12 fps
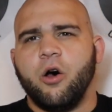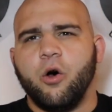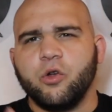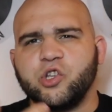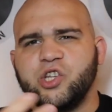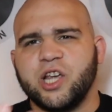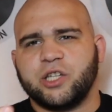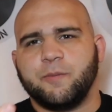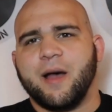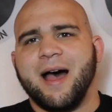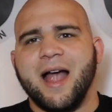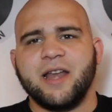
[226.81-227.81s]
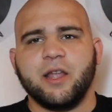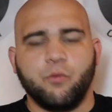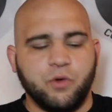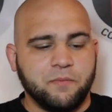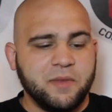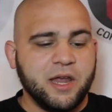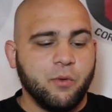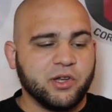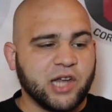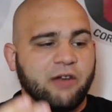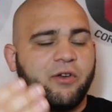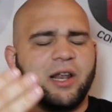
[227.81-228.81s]
whole gist behind it with me,
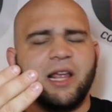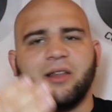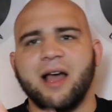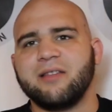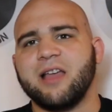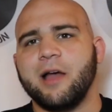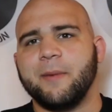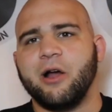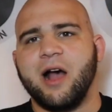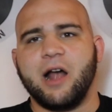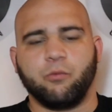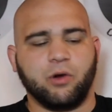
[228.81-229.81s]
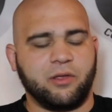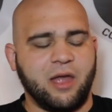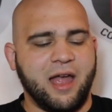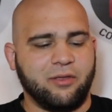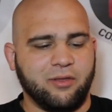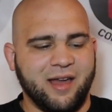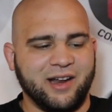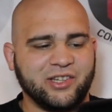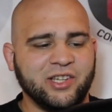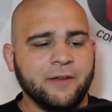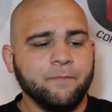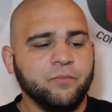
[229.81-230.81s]
which I really like that about Onward
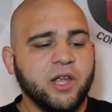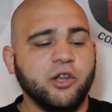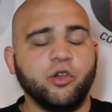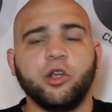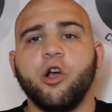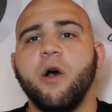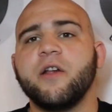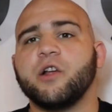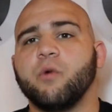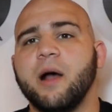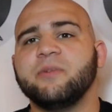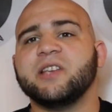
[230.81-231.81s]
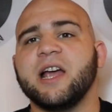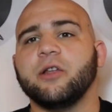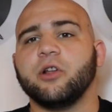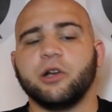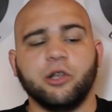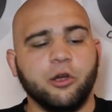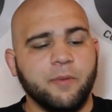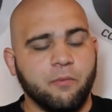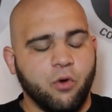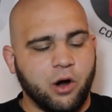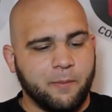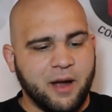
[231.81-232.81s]
Athletics. And you can go on their website and learn a little
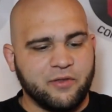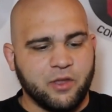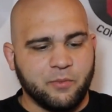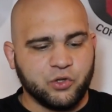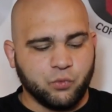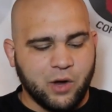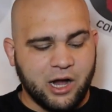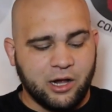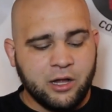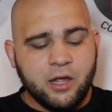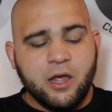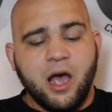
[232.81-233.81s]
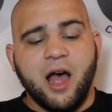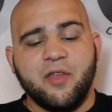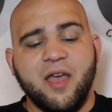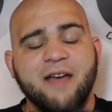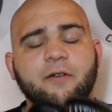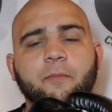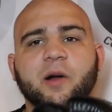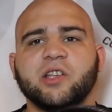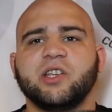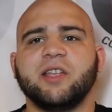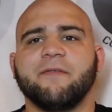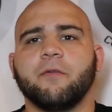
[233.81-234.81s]
bit more about them as well. Uh, they have a
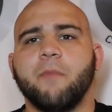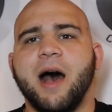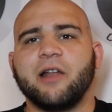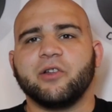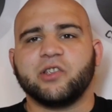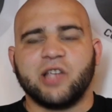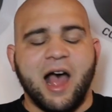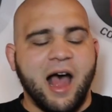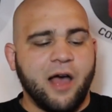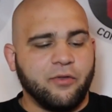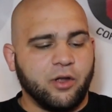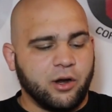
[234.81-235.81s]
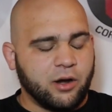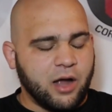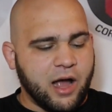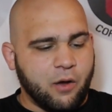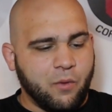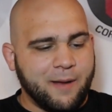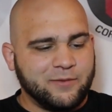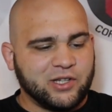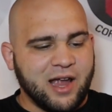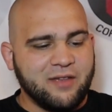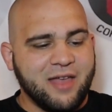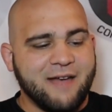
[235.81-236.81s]
bunch of different models on their uh,
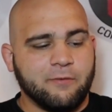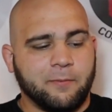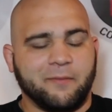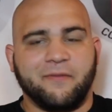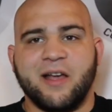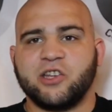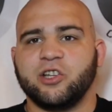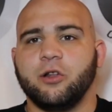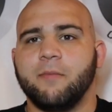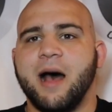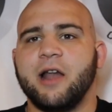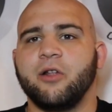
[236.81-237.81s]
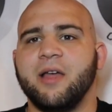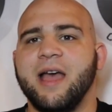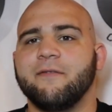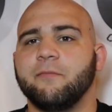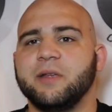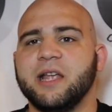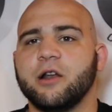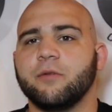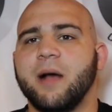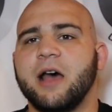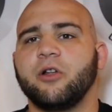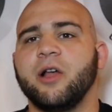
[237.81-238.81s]
website. They have a professional model, they have a
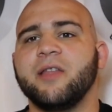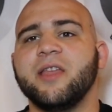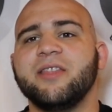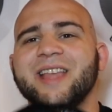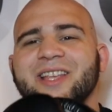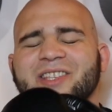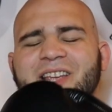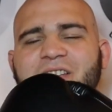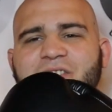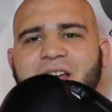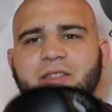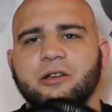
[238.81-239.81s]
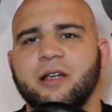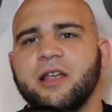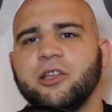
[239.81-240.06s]
beginner model, and then this is like their